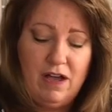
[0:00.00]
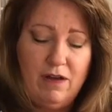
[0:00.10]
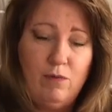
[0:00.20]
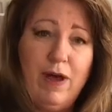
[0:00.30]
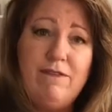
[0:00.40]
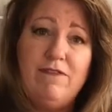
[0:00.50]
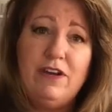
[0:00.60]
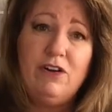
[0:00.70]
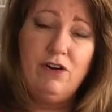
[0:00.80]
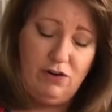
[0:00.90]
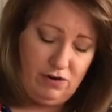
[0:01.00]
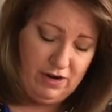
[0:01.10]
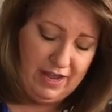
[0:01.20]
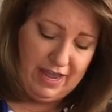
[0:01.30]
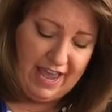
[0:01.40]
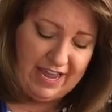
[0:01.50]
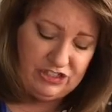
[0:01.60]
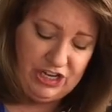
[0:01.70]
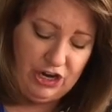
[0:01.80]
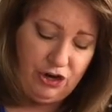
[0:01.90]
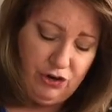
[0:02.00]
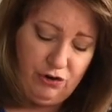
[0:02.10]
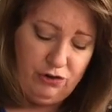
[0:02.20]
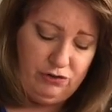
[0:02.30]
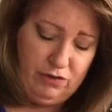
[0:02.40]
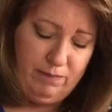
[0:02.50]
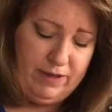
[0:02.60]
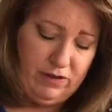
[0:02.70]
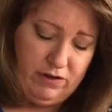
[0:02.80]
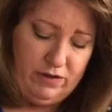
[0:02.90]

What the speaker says: white vinegar actually curdled the milk.